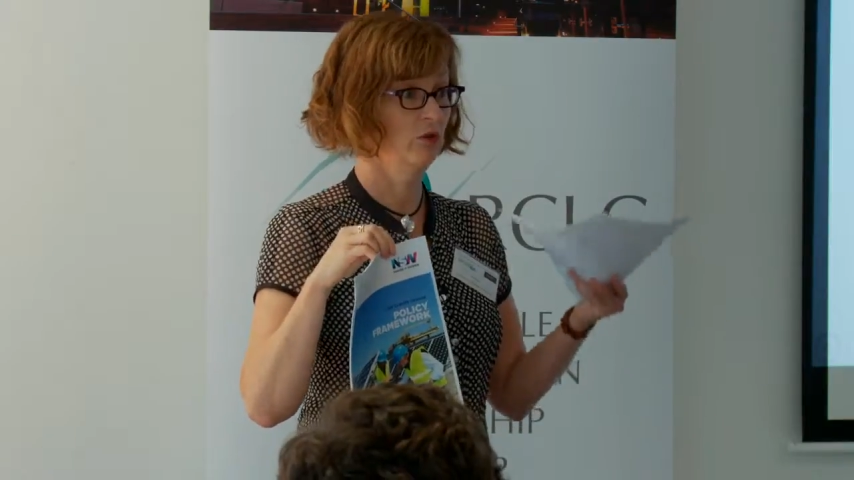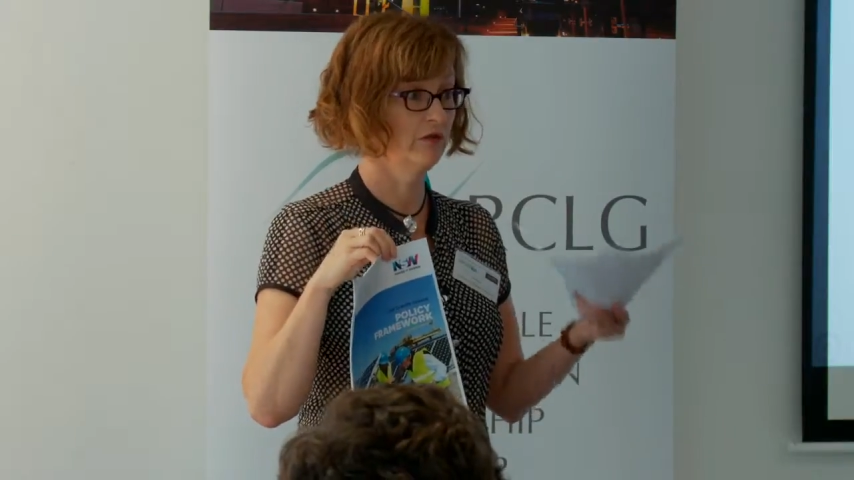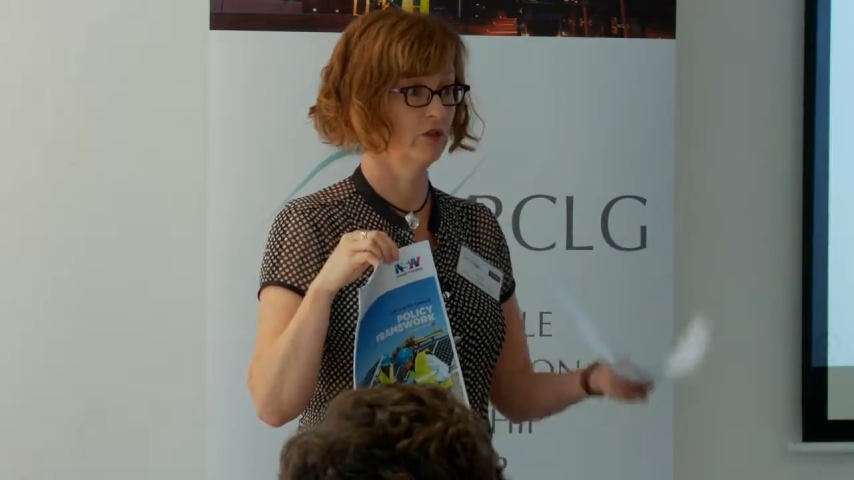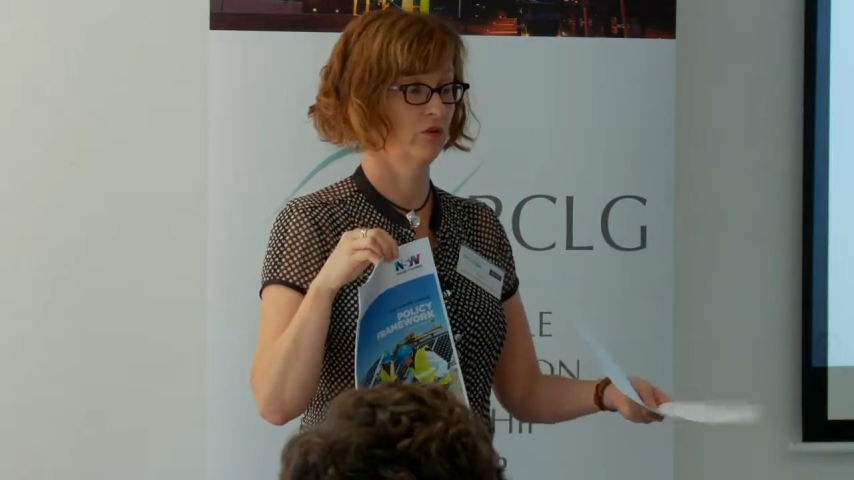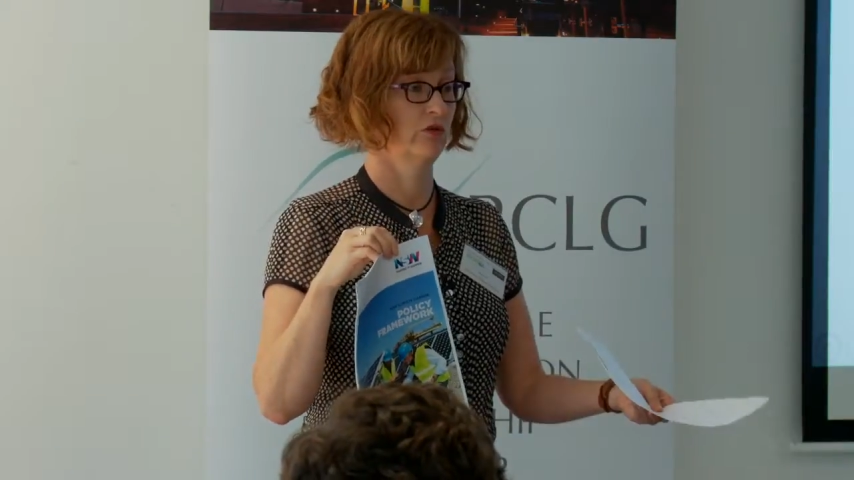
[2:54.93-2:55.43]

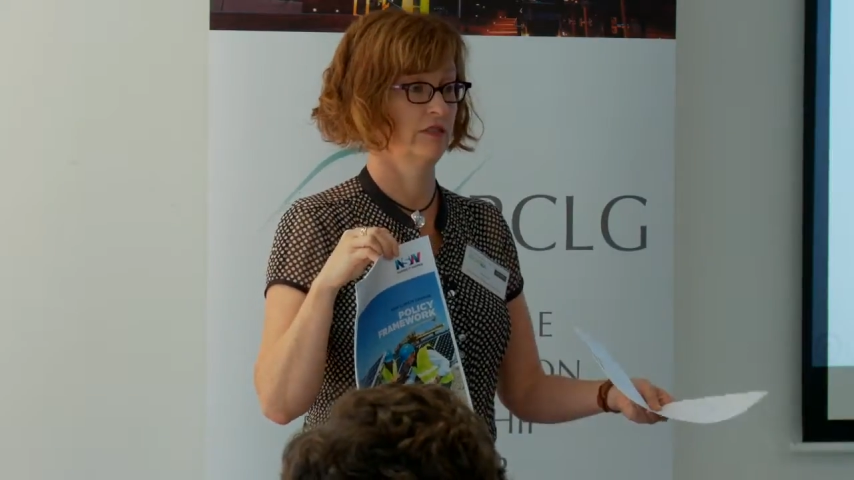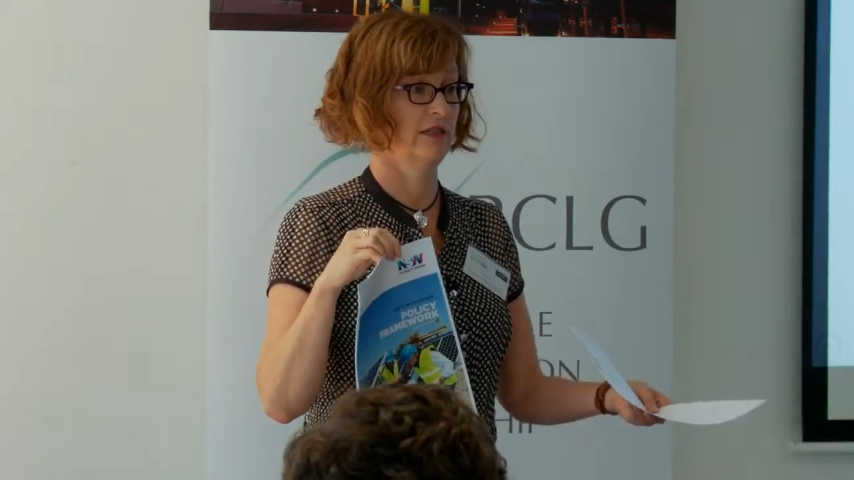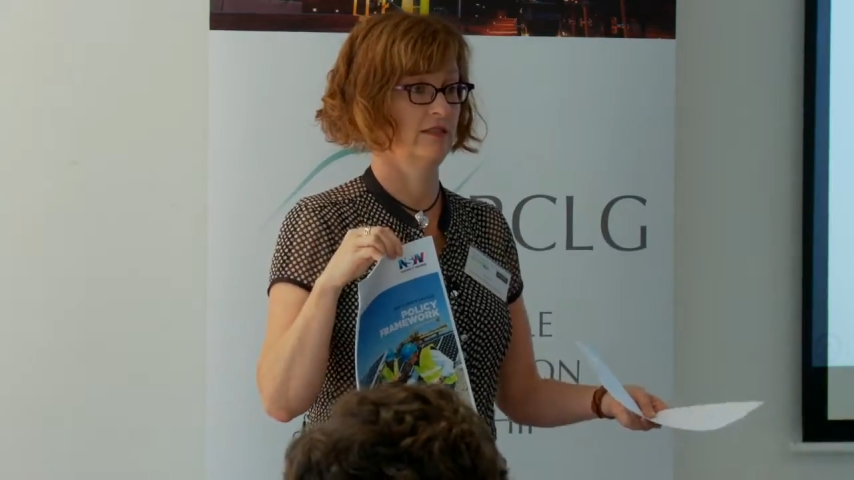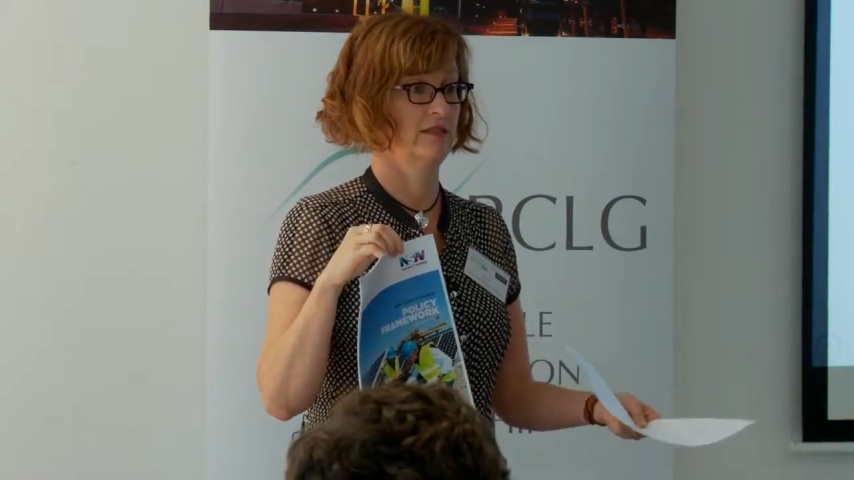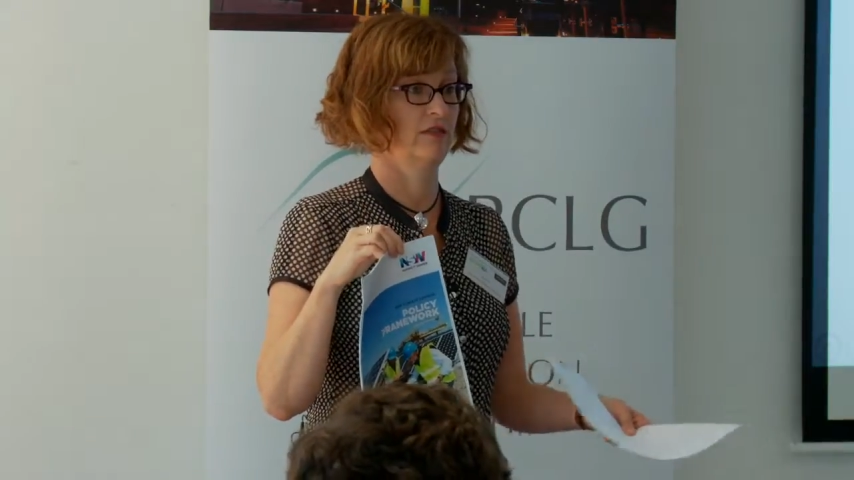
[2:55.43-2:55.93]
moving towards
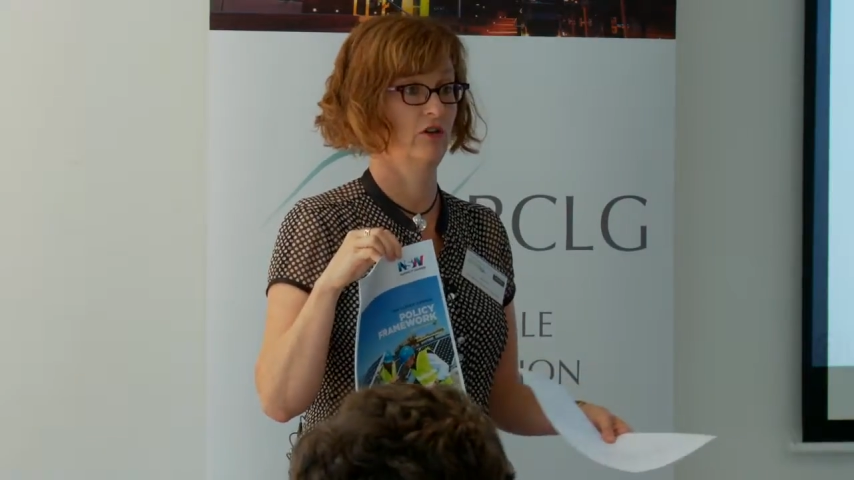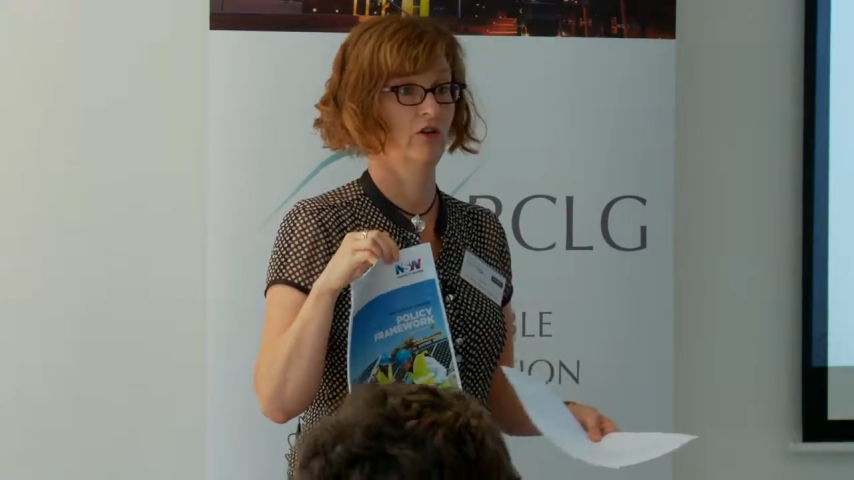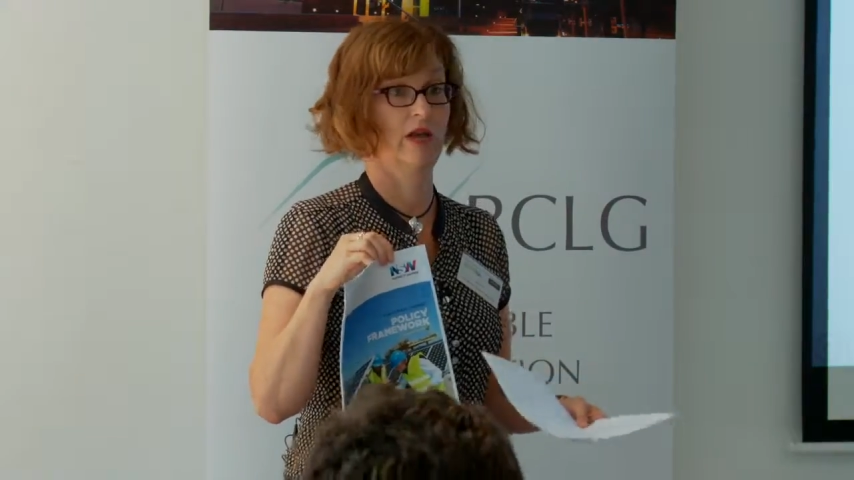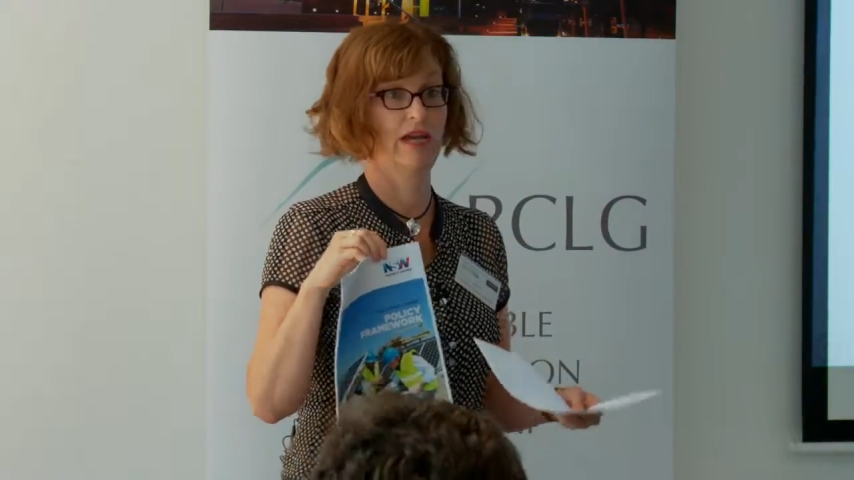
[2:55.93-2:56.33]
net zero